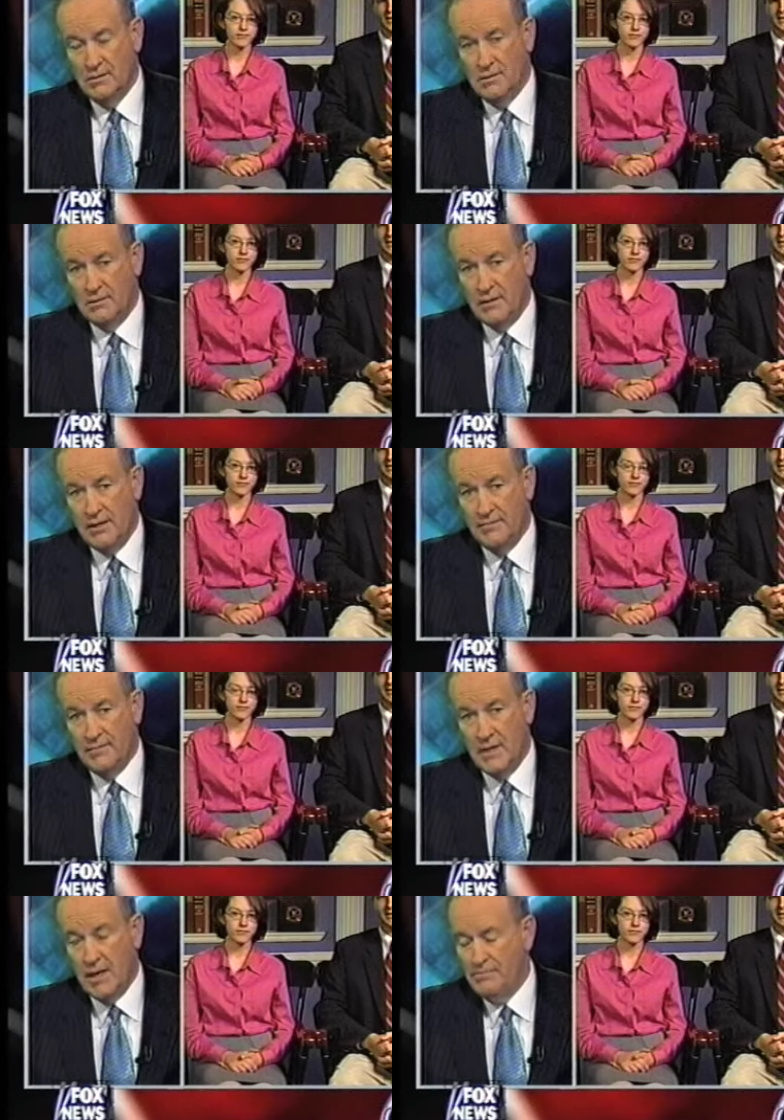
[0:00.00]
all right,
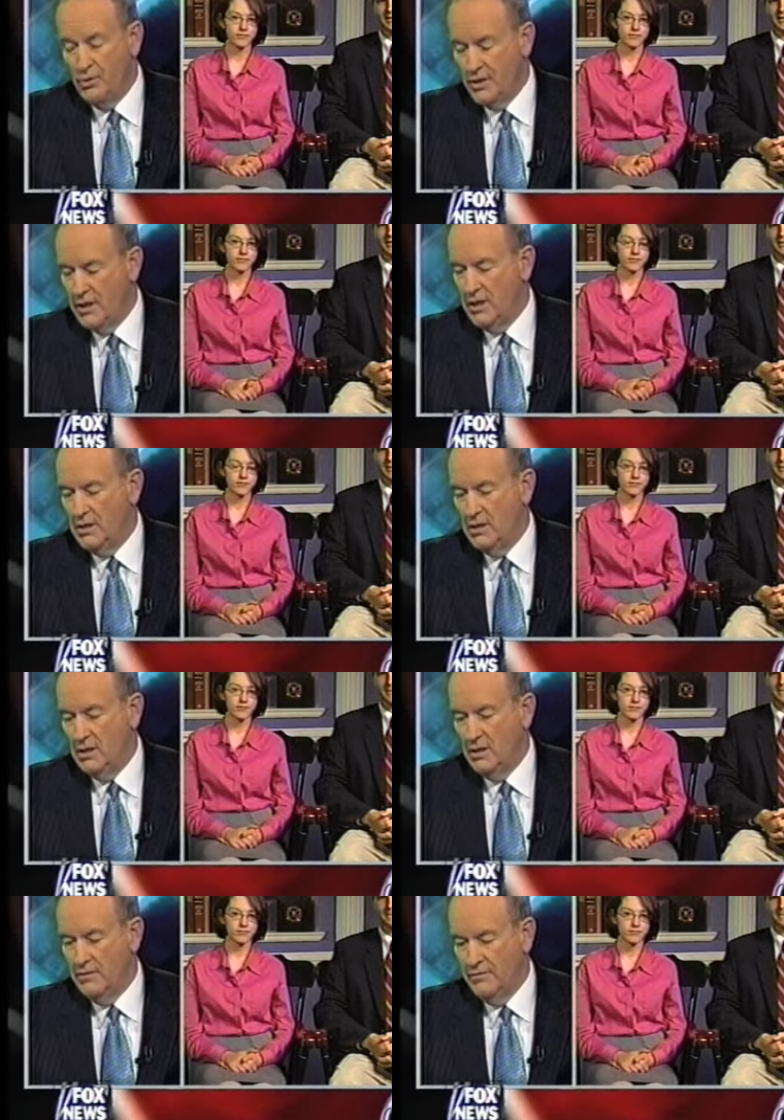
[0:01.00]
and I put it in
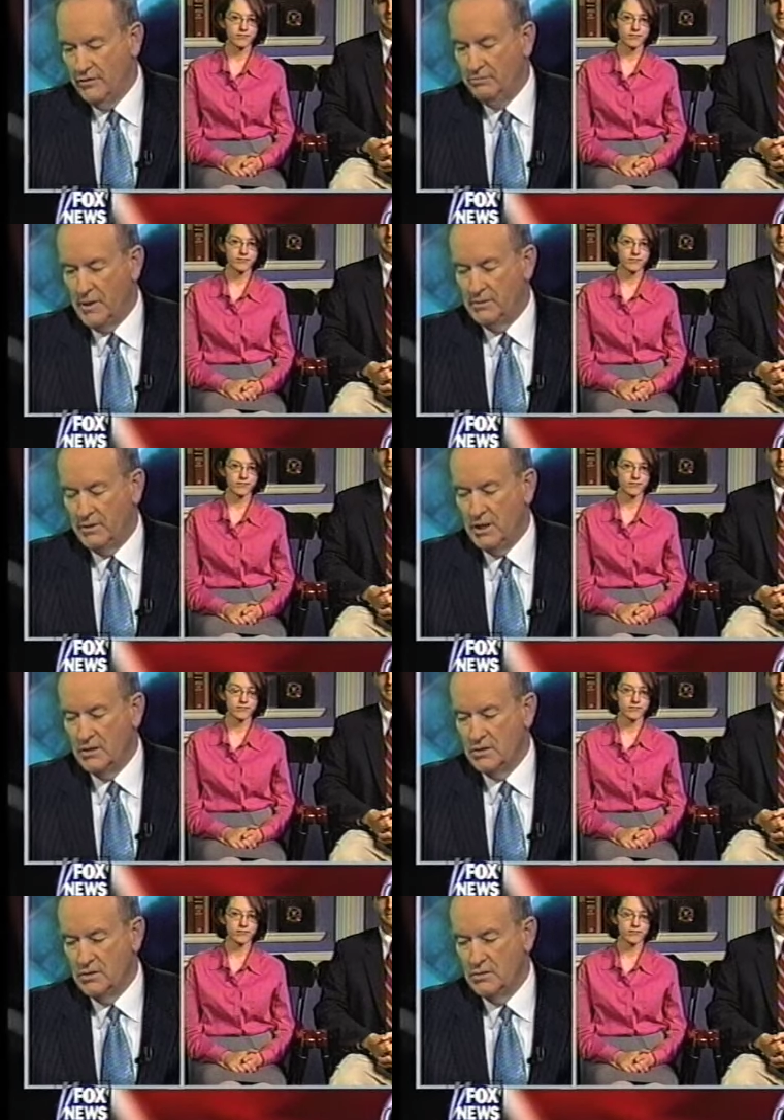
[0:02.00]
this
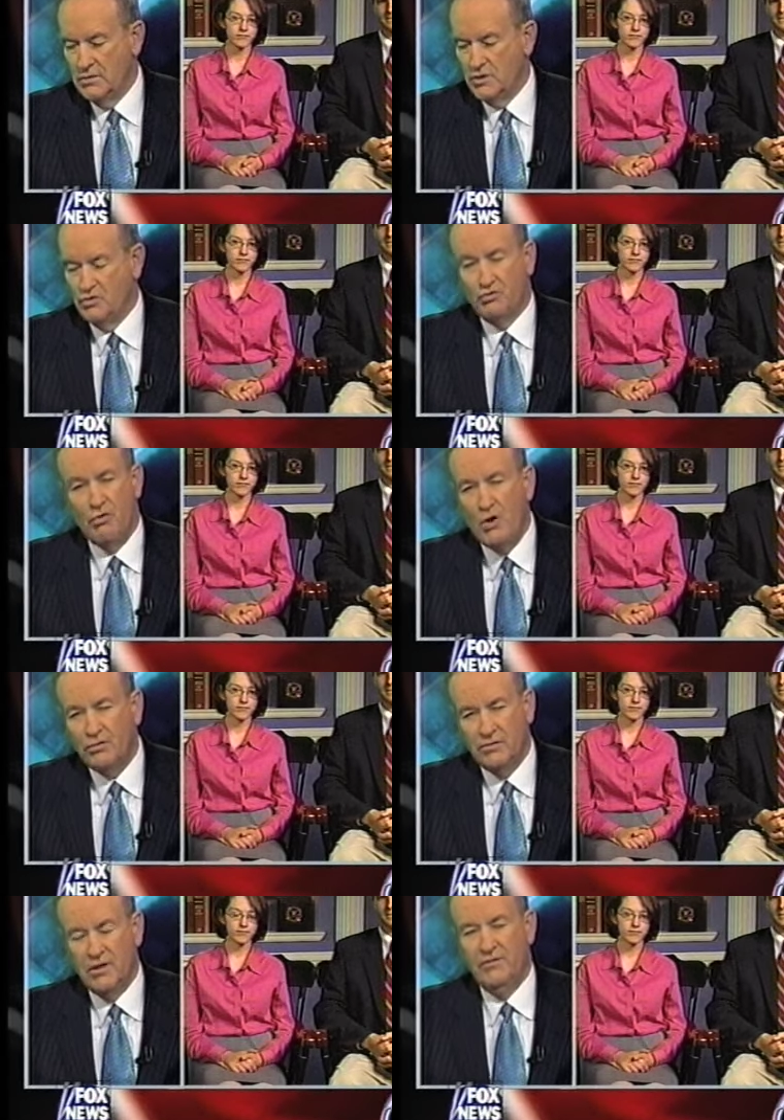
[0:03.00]
publication, just
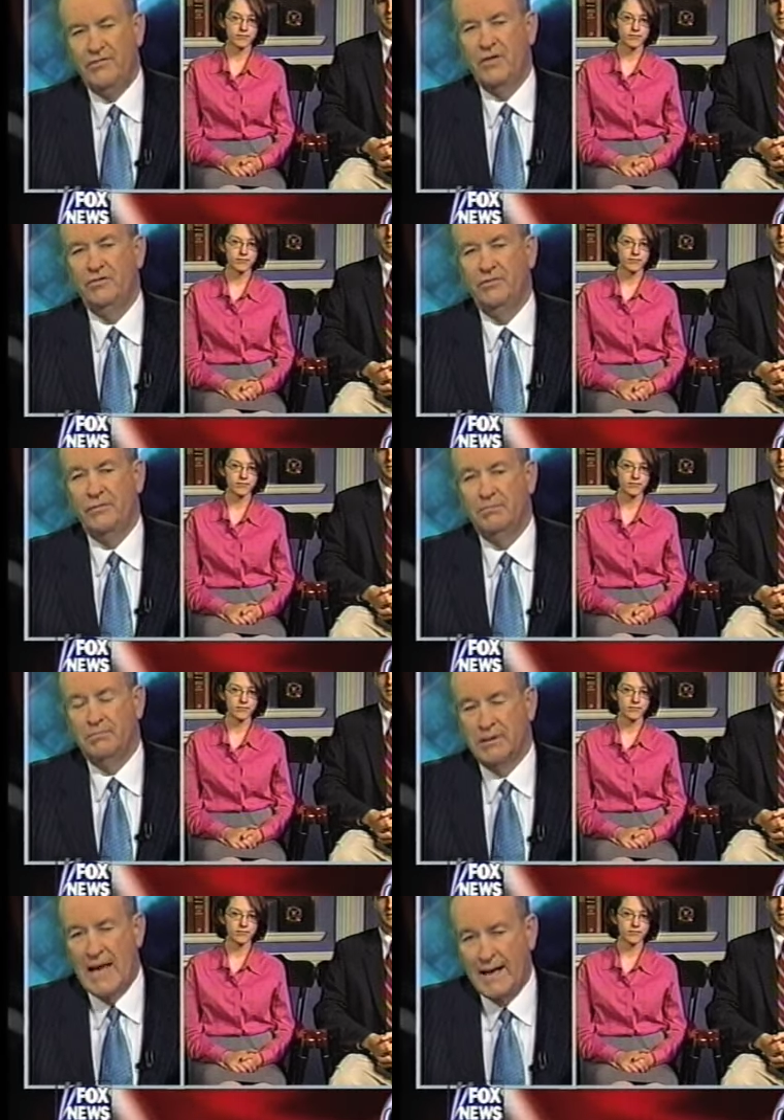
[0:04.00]
grossly offensive to
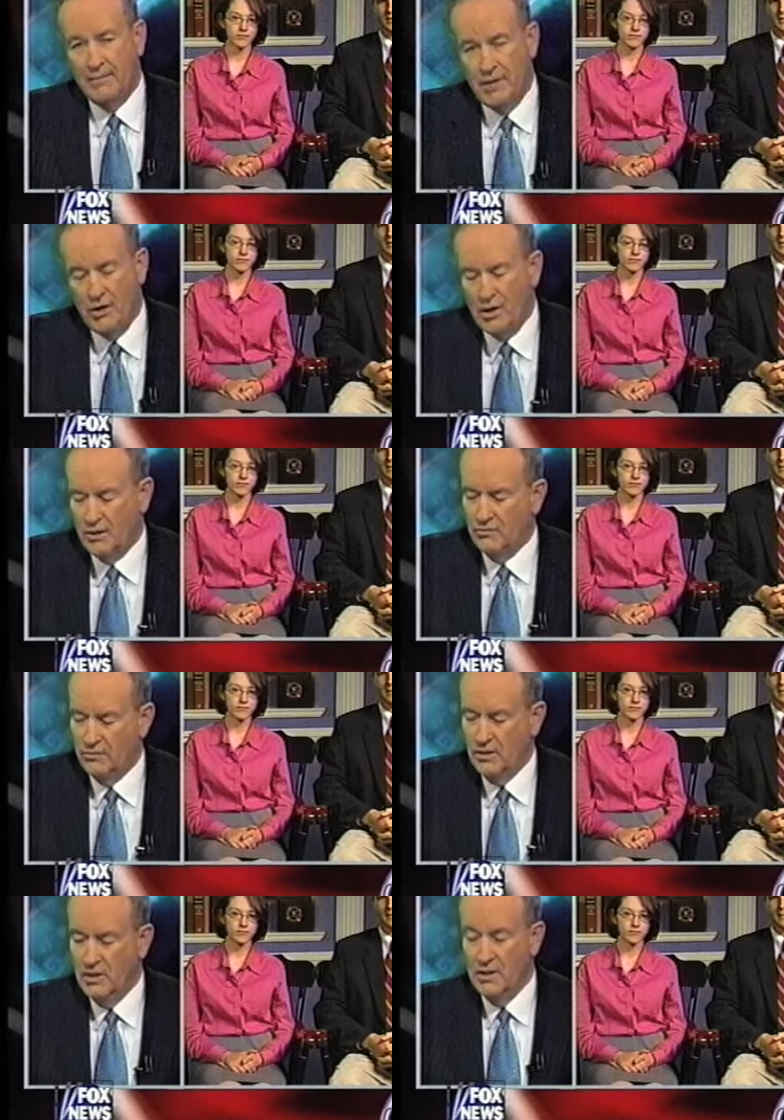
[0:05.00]
black Americans,
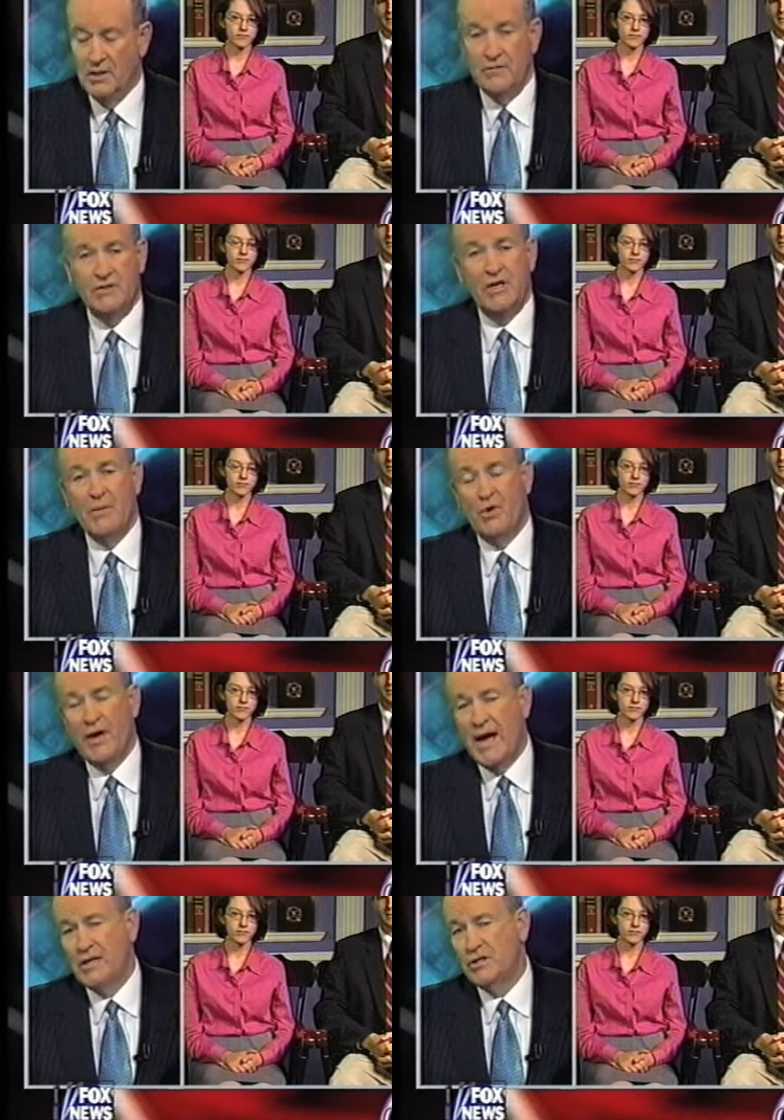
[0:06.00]
the same
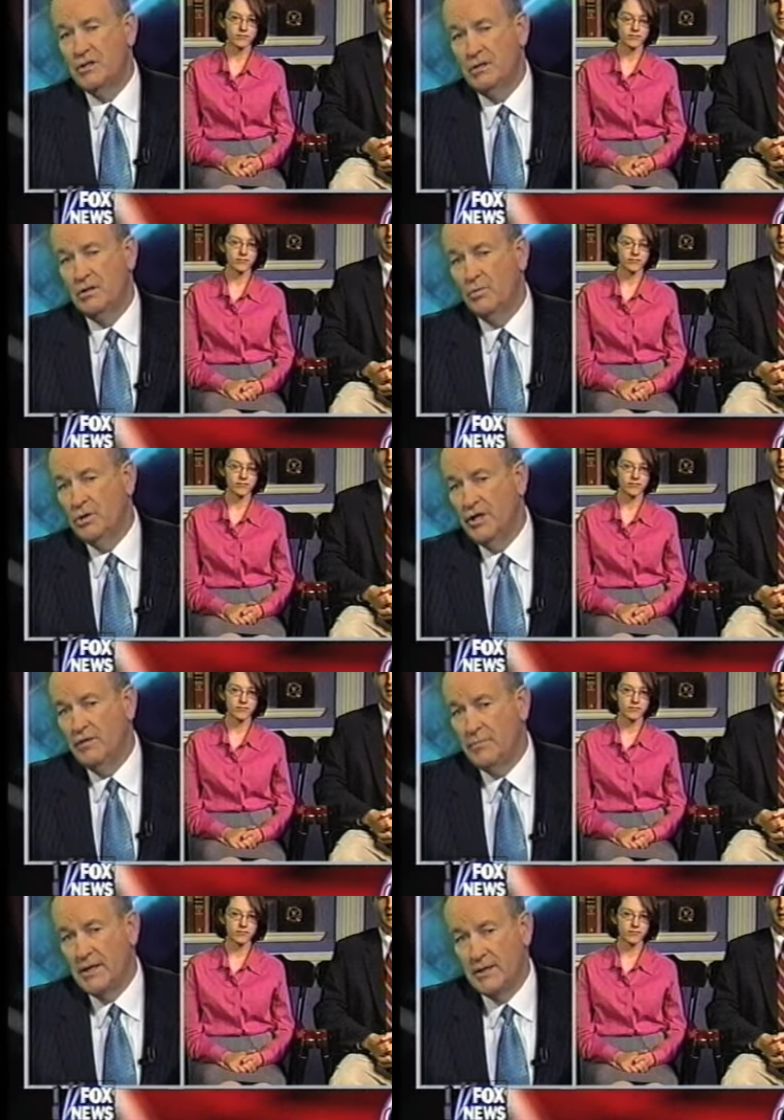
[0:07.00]
reaction, you
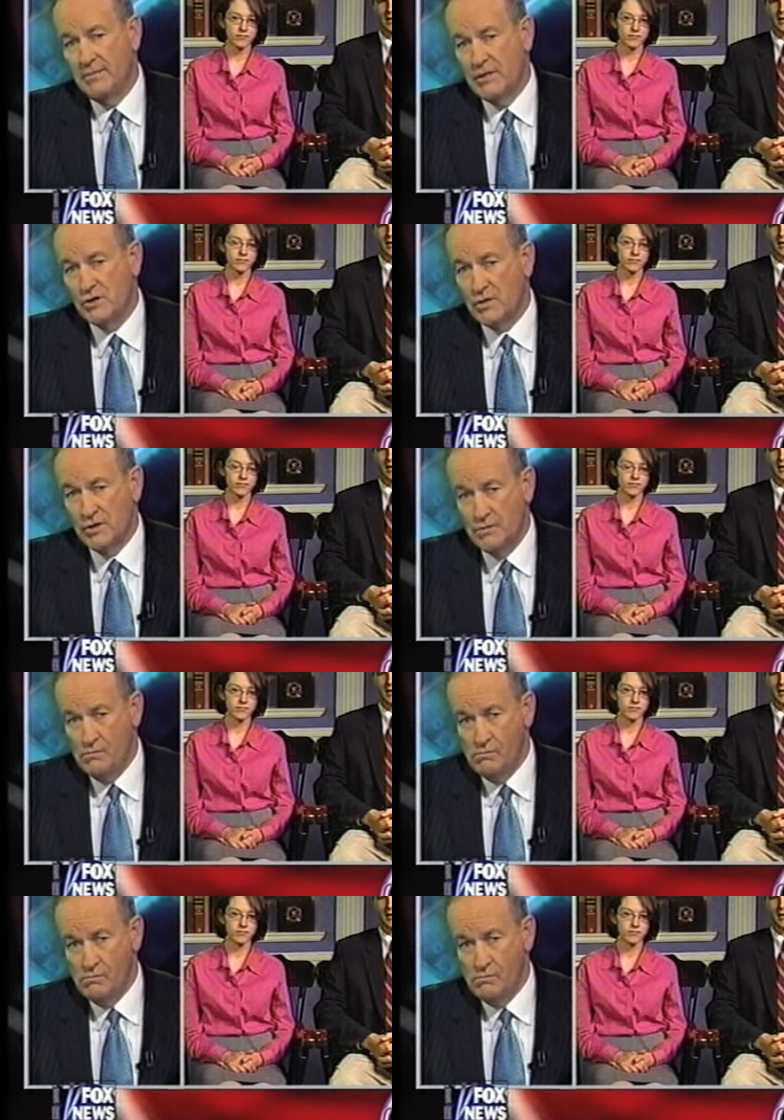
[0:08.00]
believe, by the administration?